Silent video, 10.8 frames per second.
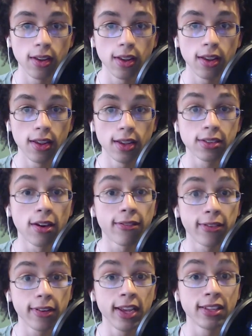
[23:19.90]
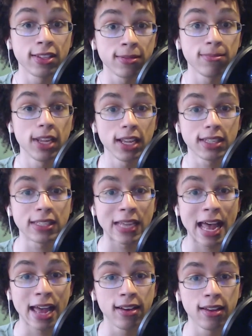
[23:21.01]
It's awful. It's
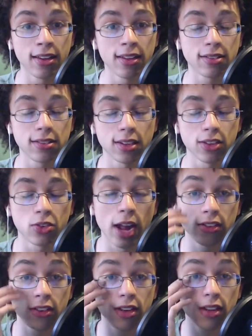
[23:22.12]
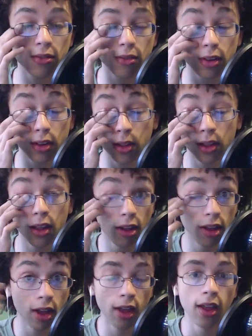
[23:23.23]
sad. It's a tragedy, really.
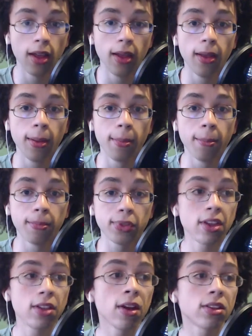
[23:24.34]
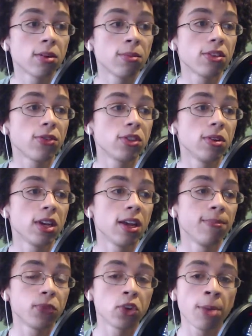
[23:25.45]
Thank you guys so much for tuning
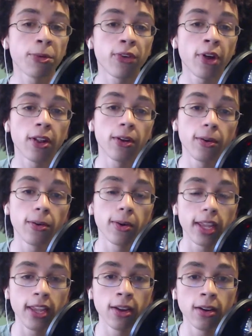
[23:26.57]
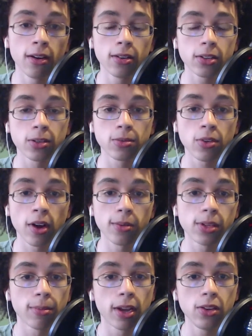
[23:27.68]
in. Drop a follow here. Subscribe to
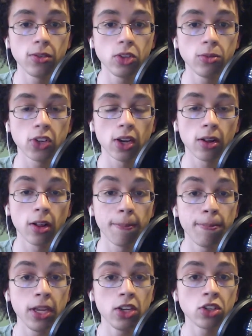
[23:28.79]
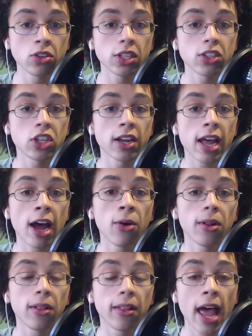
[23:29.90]
my YouTube channel. Be sure to check out
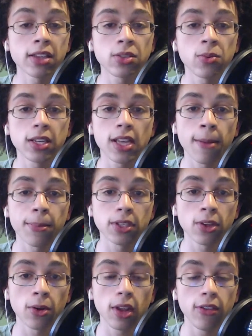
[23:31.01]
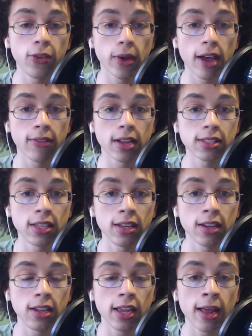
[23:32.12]
last week's episode if you have not seen
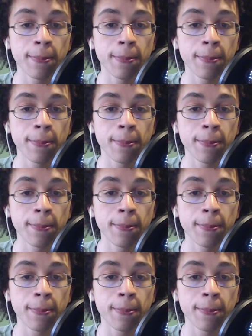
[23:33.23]
it yet.